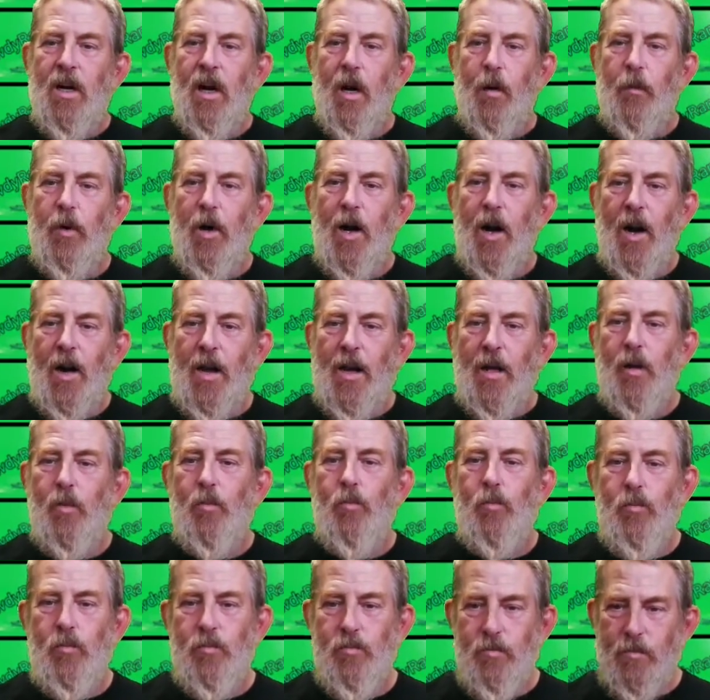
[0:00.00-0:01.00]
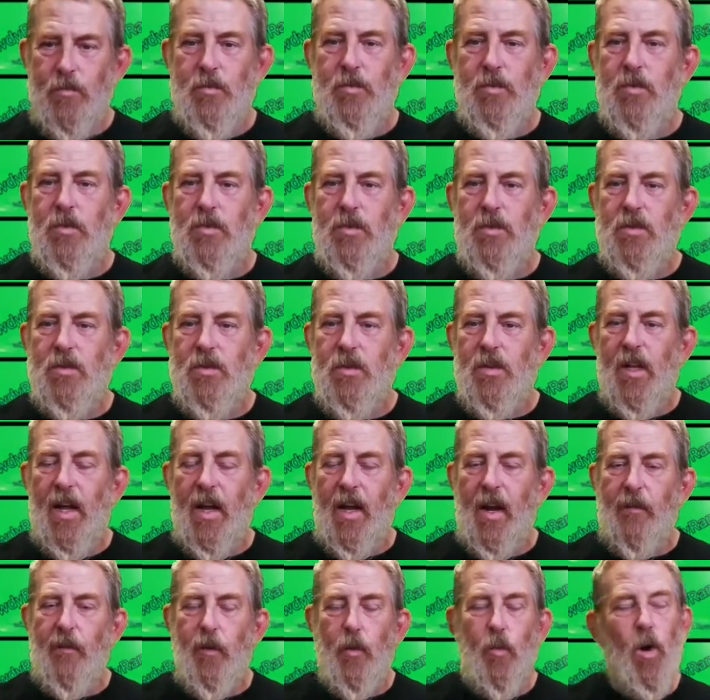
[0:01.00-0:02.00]
I'm Rowdy.
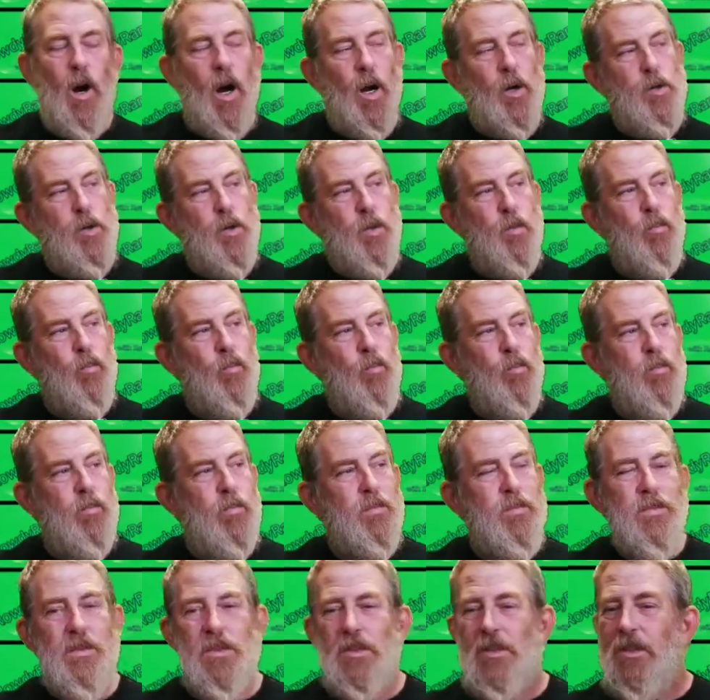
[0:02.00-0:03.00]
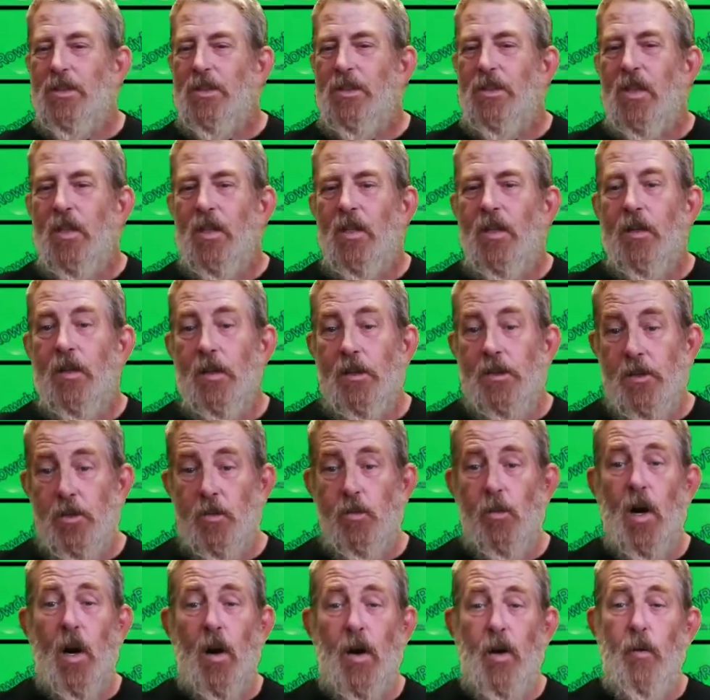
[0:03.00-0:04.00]
Thank you for watching. This
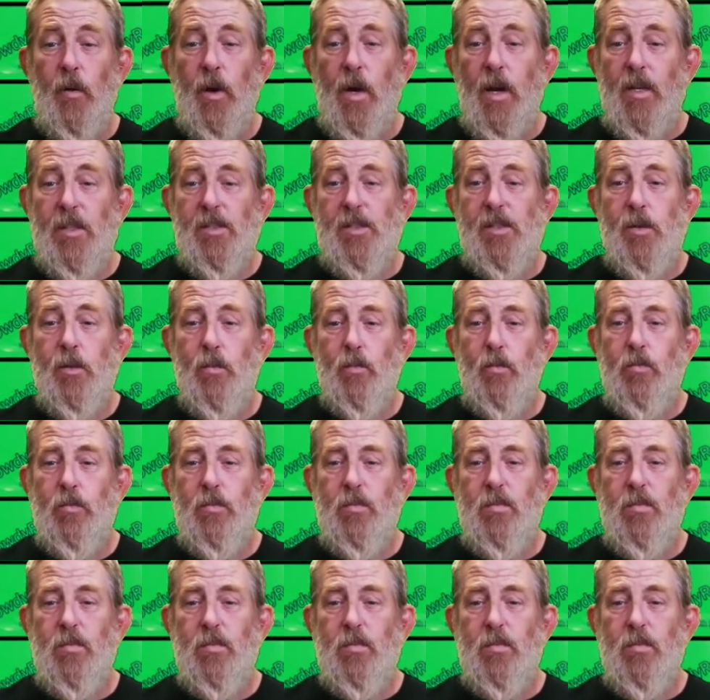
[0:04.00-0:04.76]
is Rowdy Rants.